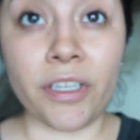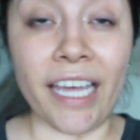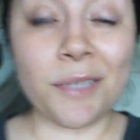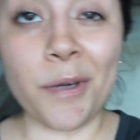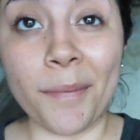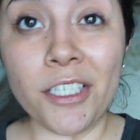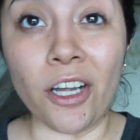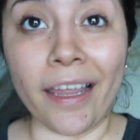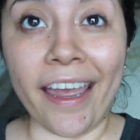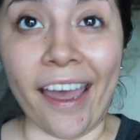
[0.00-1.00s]
So yeah, that's pretty much
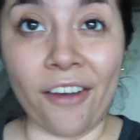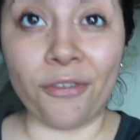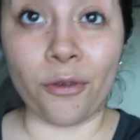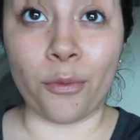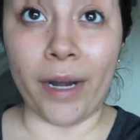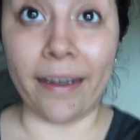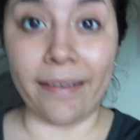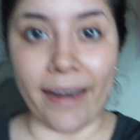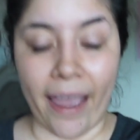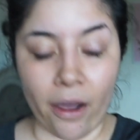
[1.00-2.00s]
all I have for right
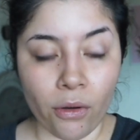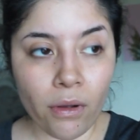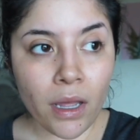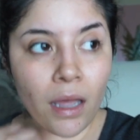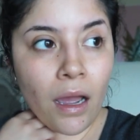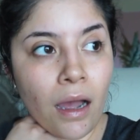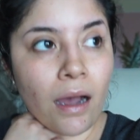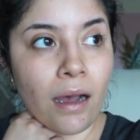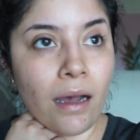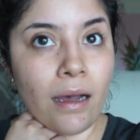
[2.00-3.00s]
now.
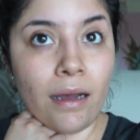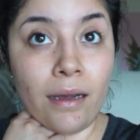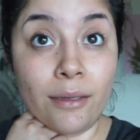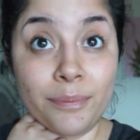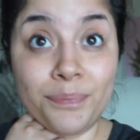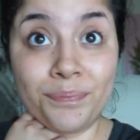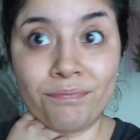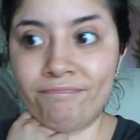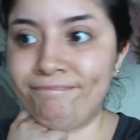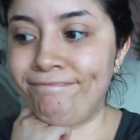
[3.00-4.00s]
Um,
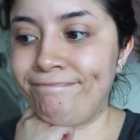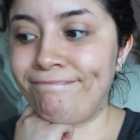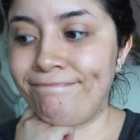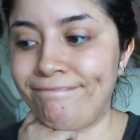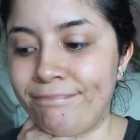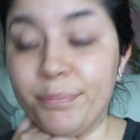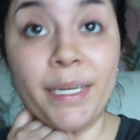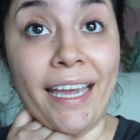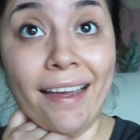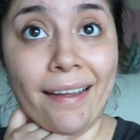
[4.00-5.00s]
but
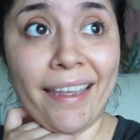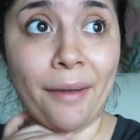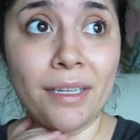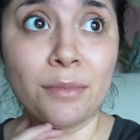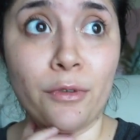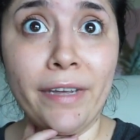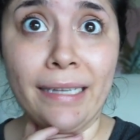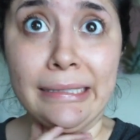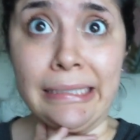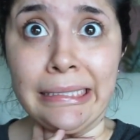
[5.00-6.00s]
yeah, I can't wait to move
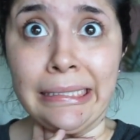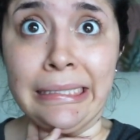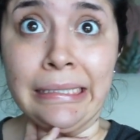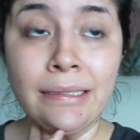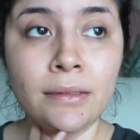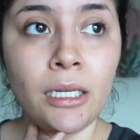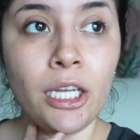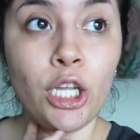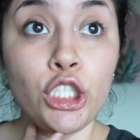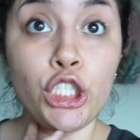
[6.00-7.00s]
in
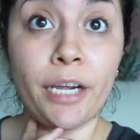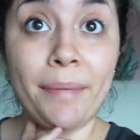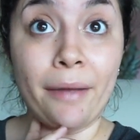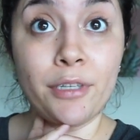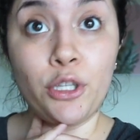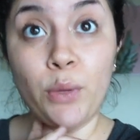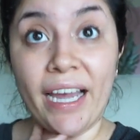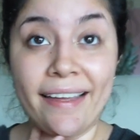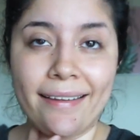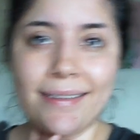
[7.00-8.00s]
check back with you
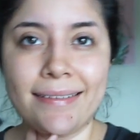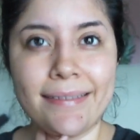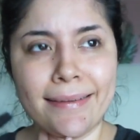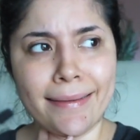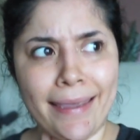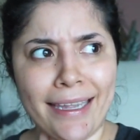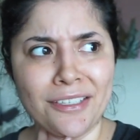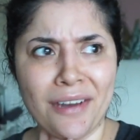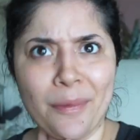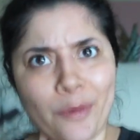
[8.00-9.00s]
guys. I guess
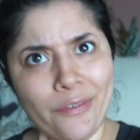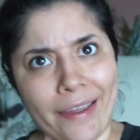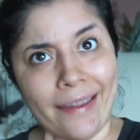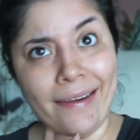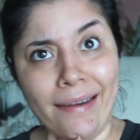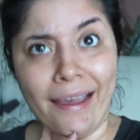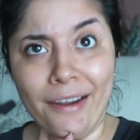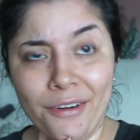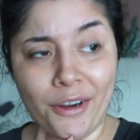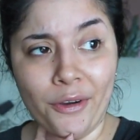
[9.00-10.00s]
when I move in. I
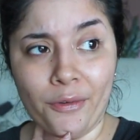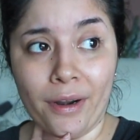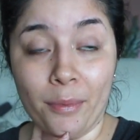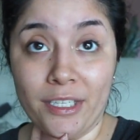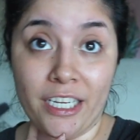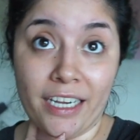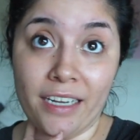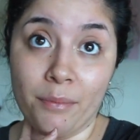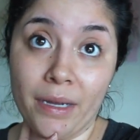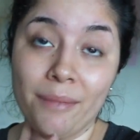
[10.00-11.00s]
don't know when I'll be checking
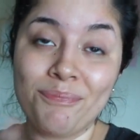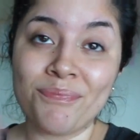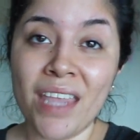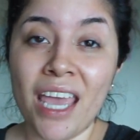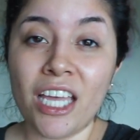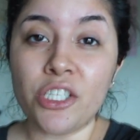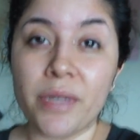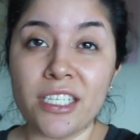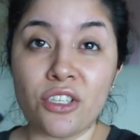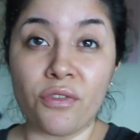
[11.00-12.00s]
in, but
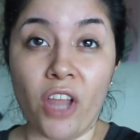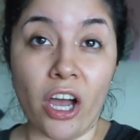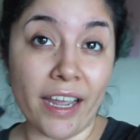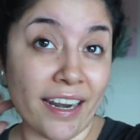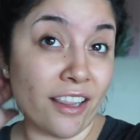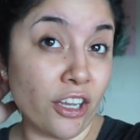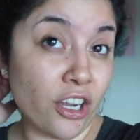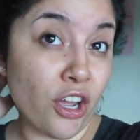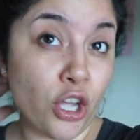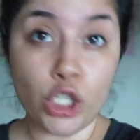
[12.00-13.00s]
doing this little vlog and I
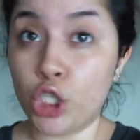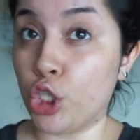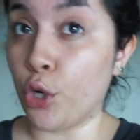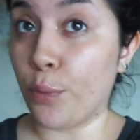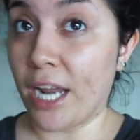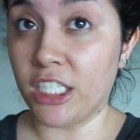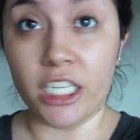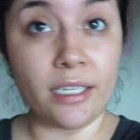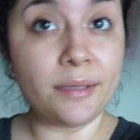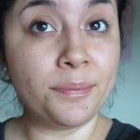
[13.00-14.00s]
look so
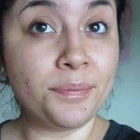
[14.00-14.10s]
ratchet.